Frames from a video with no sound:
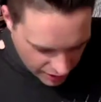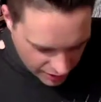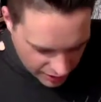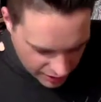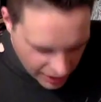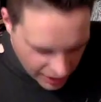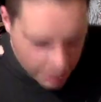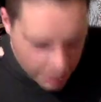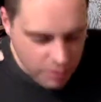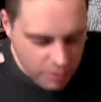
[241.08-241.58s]

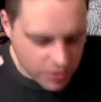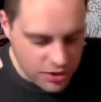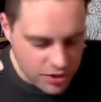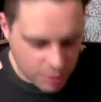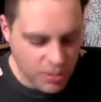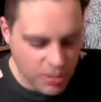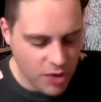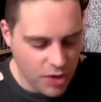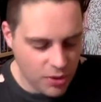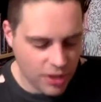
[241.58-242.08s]
Keeper is
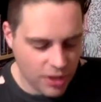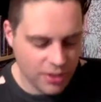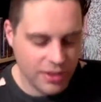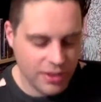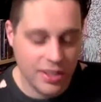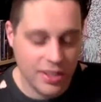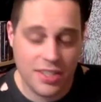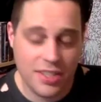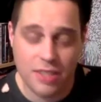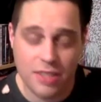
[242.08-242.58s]
a mutant.
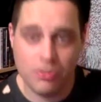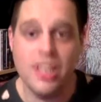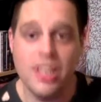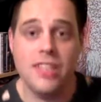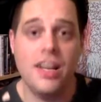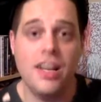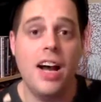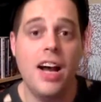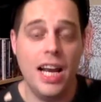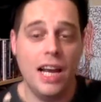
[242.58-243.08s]
It's the
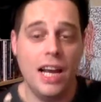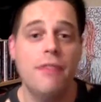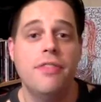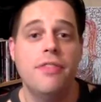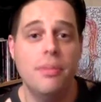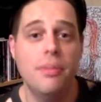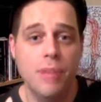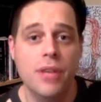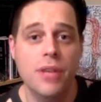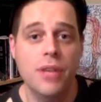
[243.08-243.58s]
reason I love
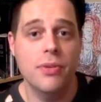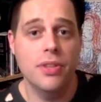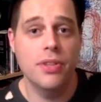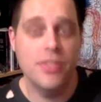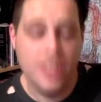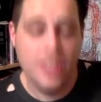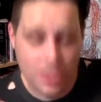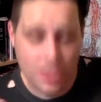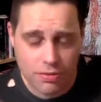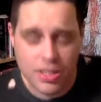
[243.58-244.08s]
the
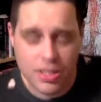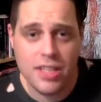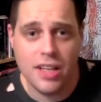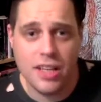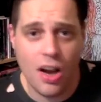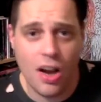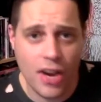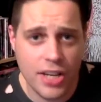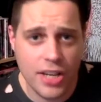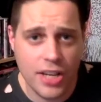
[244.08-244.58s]
mutants. It's the
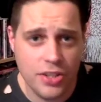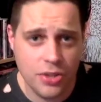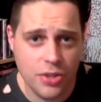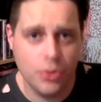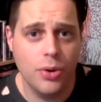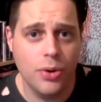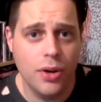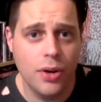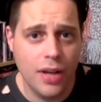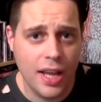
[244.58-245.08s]
reason I
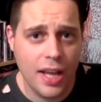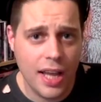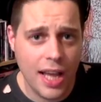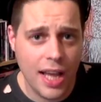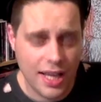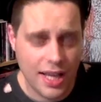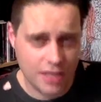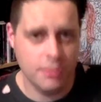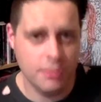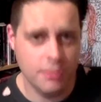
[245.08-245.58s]
adore
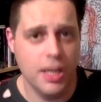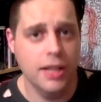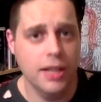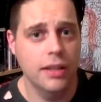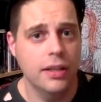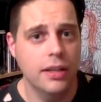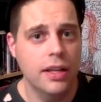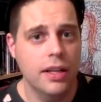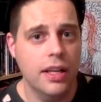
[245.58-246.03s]
X-Men.